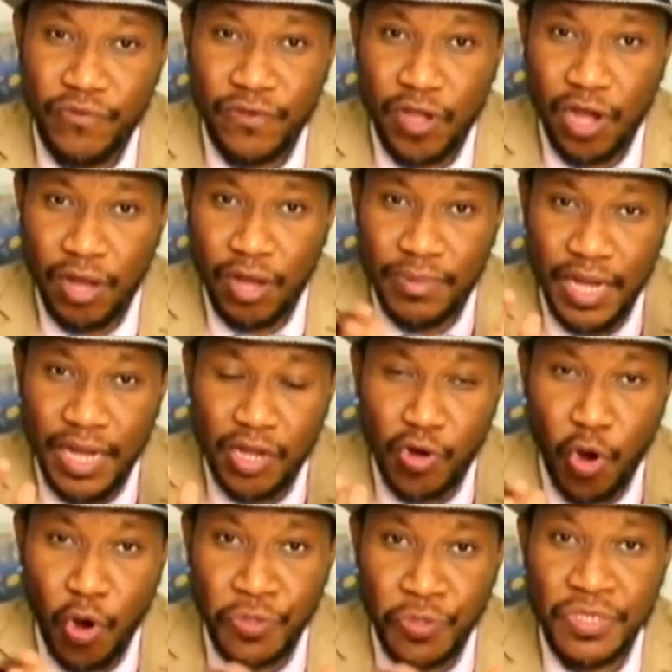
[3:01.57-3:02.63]
come
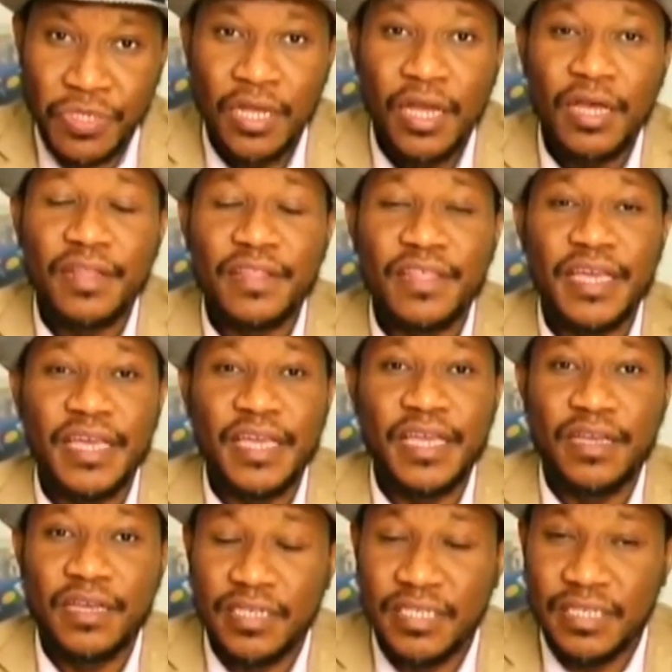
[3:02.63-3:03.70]
across
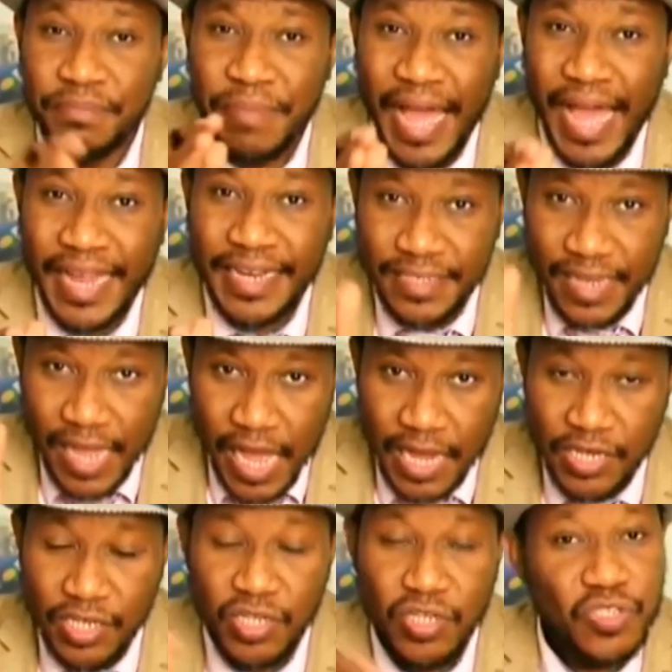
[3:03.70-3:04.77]
the demand
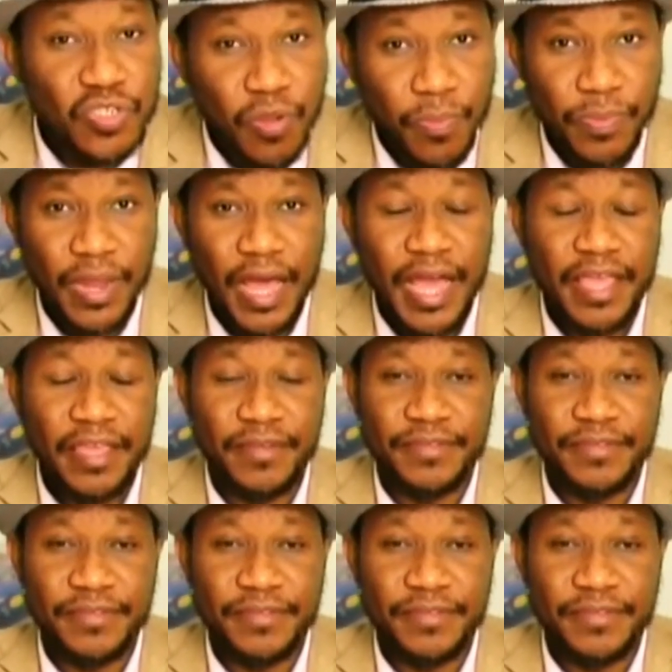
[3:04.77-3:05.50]
and supply.